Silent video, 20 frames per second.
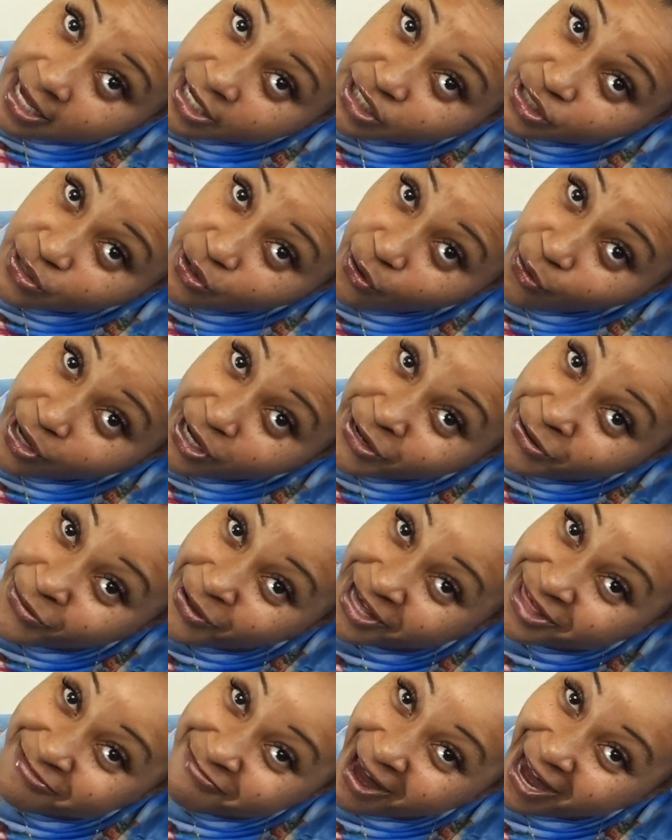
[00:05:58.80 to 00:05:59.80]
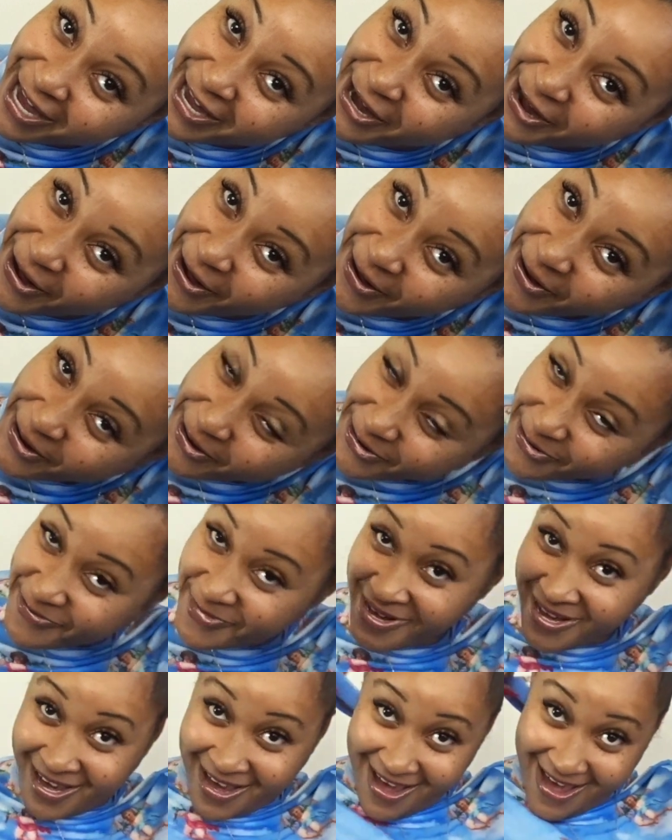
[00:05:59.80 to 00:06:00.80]
To go in with my comb
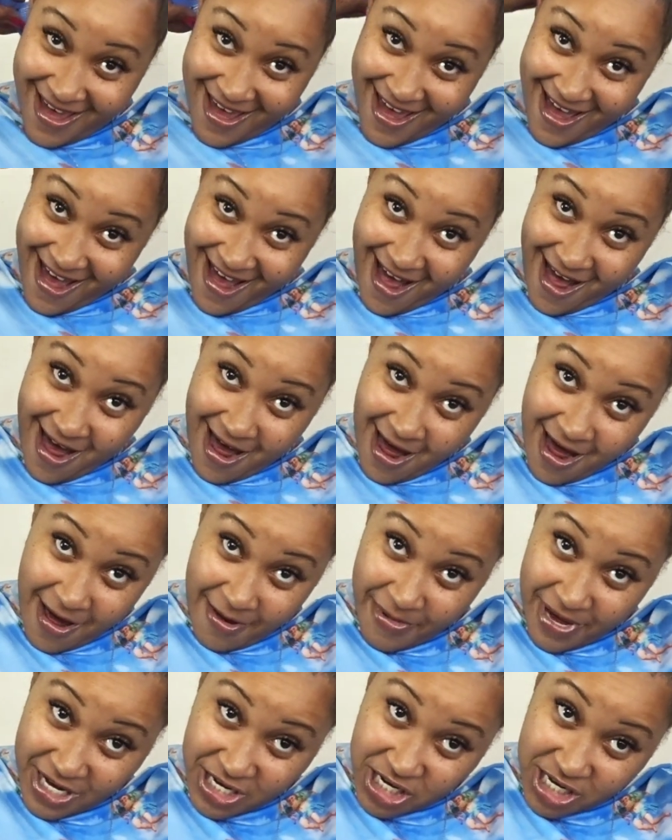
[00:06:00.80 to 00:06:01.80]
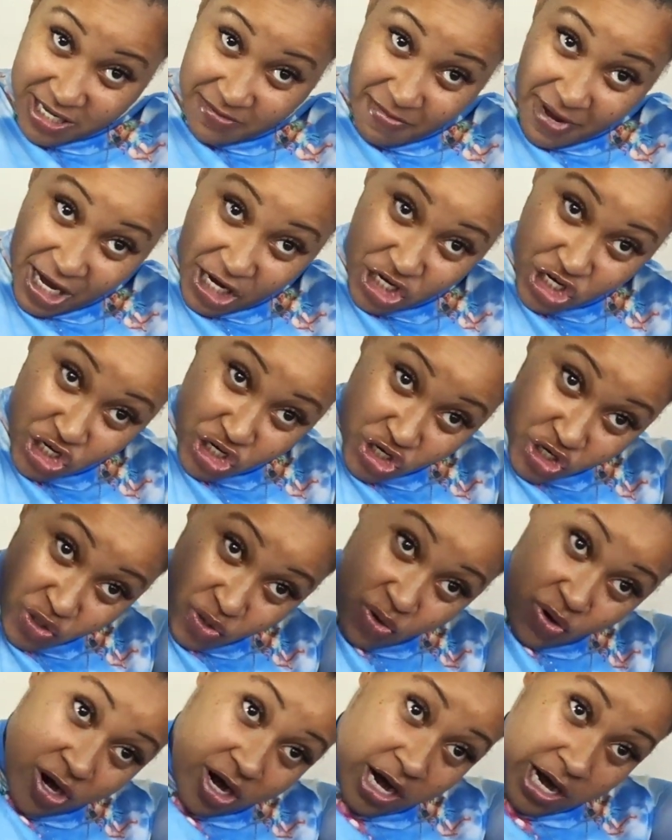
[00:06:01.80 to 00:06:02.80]
and just make
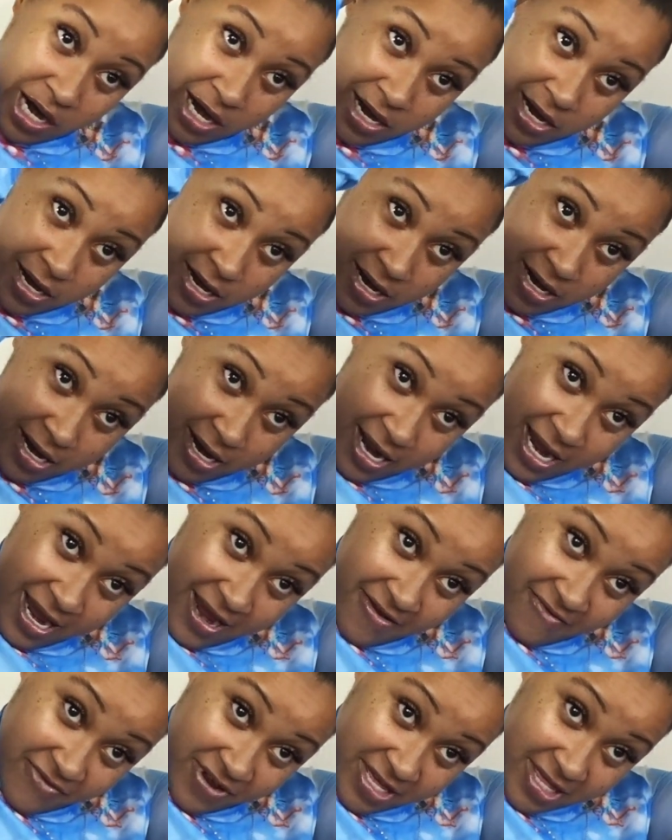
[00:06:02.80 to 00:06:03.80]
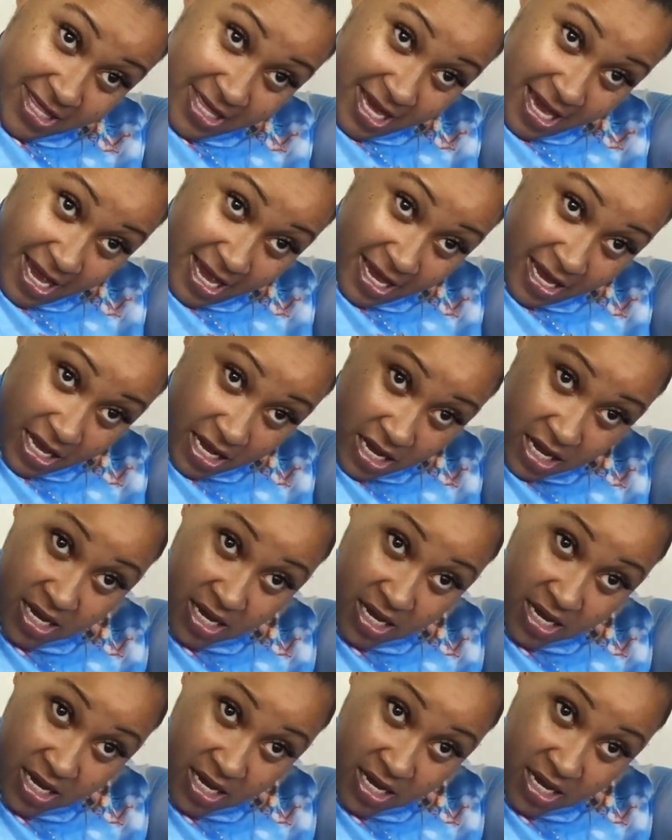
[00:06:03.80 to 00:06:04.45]
sure everything